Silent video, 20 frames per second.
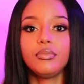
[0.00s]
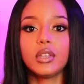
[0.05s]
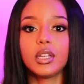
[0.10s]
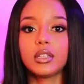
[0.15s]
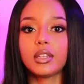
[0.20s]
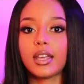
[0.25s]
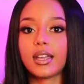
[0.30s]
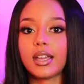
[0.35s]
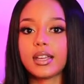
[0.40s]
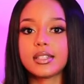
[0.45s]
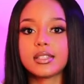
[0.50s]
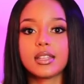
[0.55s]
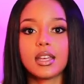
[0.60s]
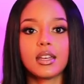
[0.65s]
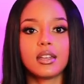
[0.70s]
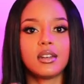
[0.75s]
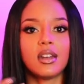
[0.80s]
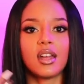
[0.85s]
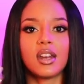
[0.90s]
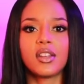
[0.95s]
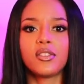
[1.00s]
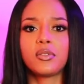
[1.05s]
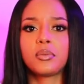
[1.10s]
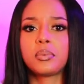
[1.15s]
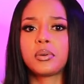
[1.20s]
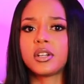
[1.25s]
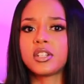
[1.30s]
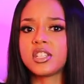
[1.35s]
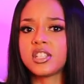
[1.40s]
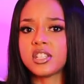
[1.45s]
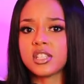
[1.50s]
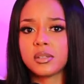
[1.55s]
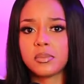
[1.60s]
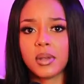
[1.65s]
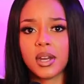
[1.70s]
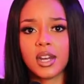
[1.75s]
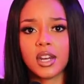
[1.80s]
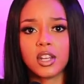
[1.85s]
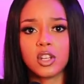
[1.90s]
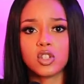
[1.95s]
like I said, not even
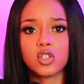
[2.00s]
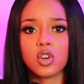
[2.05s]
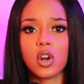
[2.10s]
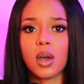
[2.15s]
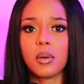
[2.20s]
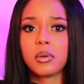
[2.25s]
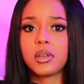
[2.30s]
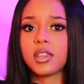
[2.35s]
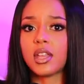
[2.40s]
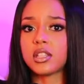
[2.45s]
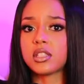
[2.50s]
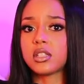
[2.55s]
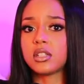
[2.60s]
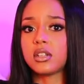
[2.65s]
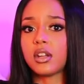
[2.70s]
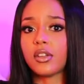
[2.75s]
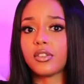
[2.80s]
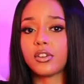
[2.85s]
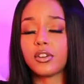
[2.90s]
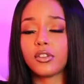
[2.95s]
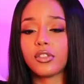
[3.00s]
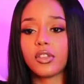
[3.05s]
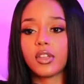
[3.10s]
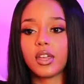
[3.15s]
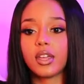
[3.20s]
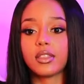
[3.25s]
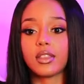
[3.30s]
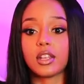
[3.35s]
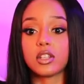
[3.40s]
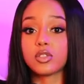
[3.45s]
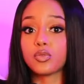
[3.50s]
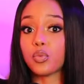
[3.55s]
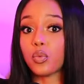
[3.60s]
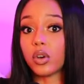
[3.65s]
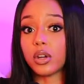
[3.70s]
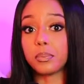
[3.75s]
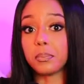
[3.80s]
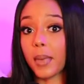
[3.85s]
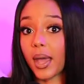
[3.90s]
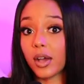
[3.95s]
participating in drama, that's another thing. That's
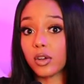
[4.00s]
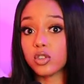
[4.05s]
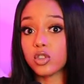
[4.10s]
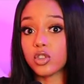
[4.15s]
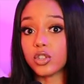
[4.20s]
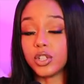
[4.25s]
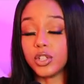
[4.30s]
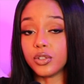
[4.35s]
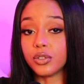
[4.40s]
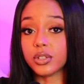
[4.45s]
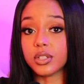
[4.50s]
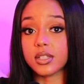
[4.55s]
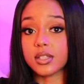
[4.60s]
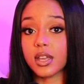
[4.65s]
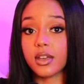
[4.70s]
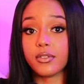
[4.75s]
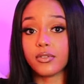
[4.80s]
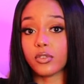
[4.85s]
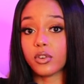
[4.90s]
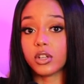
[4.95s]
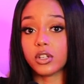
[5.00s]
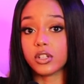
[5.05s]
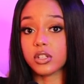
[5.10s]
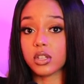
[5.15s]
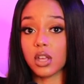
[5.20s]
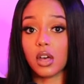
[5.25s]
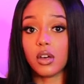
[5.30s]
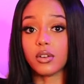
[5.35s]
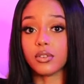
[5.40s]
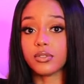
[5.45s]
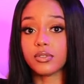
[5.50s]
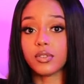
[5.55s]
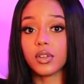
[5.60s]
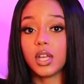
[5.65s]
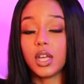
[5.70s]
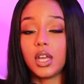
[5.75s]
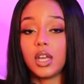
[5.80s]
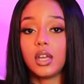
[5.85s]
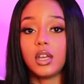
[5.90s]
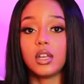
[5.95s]
one boundary you can set for yourself.
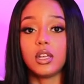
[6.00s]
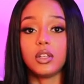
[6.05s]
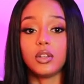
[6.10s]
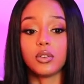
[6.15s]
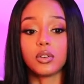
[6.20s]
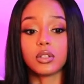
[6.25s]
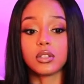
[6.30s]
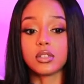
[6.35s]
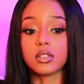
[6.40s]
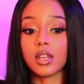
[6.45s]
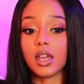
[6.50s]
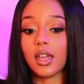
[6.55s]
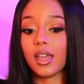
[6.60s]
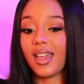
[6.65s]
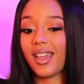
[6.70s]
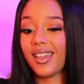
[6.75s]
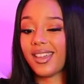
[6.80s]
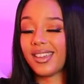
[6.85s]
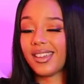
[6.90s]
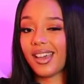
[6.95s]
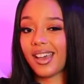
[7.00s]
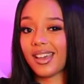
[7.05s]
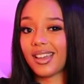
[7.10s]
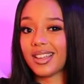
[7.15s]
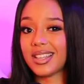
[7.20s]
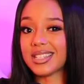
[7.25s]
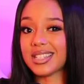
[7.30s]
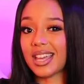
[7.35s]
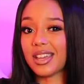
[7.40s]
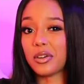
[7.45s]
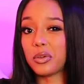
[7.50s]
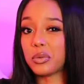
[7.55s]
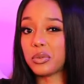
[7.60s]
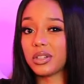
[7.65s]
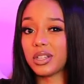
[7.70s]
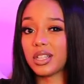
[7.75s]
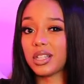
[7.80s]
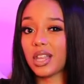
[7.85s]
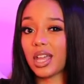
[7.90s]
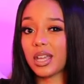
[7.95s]
You can say, hey guys, I don't
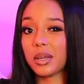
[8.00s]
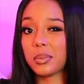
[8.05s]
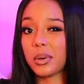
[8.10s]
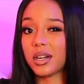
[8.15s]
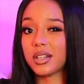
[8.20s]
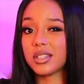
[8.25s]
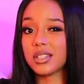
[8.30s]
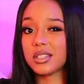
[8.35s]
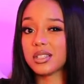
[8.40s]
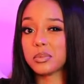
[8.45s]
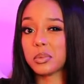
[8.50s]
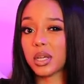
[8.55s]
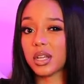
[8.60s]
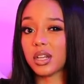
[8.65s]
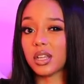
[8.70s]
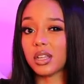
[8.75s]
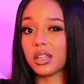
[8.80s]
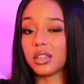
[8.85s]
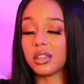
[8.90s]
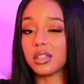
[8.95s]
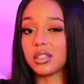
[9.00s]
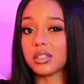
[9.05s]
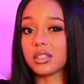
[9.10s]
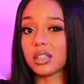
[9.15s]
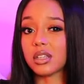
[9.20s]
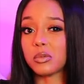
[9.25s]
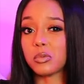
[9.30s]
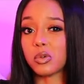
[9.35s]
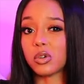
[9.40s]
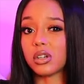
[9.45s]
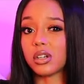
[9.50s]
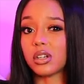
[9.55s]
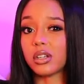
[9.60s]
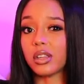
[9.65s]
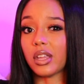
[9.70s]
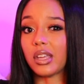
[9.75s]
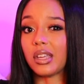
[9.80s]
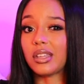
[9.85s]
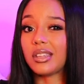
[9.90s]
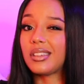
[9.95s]
really like participating in this anymore.
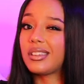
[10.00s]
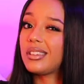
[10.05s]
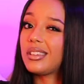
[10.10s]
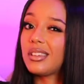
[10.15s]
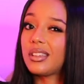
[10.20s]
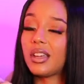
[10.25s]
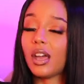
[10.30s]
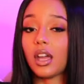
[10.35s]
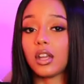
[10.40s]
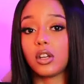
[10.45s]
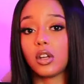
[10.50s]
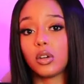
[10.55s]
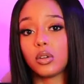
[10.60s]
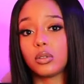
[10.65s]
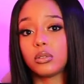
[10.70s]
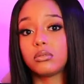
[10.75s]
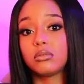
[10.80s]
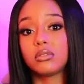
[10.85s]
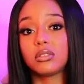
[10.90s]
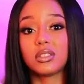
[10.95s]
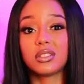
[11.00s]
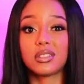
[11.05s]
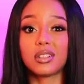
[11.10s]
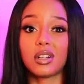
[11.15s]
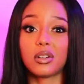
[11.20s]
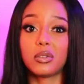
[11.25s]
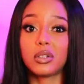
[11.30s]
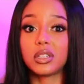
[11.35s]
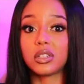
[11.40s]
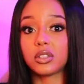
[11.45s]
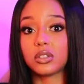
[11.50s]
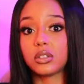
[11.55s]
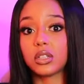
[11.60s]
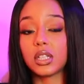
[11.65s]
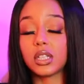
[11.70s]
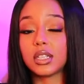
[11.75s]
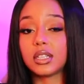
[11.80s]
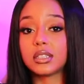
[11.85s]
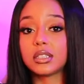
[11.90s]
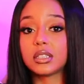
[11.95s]
Like, I know you're going through
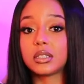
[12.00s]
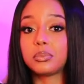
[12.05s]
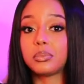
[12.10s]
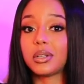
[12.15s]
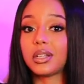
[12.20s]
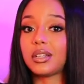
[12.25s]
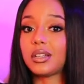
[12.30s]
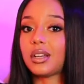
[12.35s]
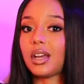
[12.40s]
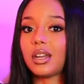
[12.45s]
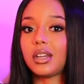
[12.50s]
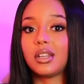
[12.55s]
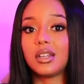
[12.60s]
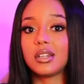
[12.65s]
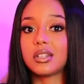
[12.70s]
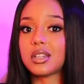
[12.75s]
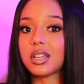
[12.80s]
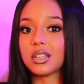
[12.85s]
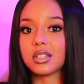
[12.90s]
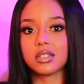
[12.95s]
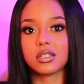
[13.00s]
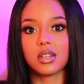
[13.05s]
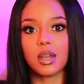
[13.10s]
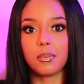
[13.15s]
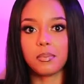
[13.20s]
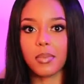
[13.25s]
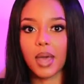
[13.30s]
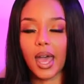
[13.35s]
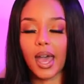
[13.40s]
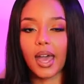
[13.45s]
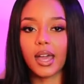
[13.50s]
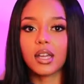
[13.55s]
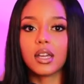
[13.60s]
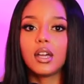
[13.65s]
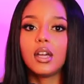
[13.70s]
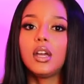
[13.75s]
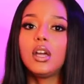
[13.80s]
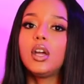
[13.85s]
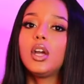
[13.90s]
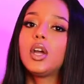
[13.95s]
this, but I need to take a step back.
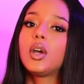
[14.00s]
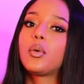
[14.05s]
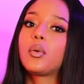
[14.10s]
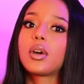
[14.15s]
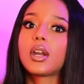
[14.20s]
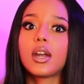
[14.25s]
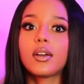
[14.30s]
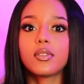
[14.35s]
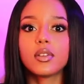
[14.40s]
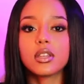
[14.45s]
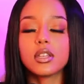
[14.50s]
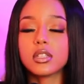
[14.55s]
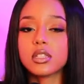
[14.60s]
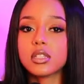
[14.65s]
Whatever the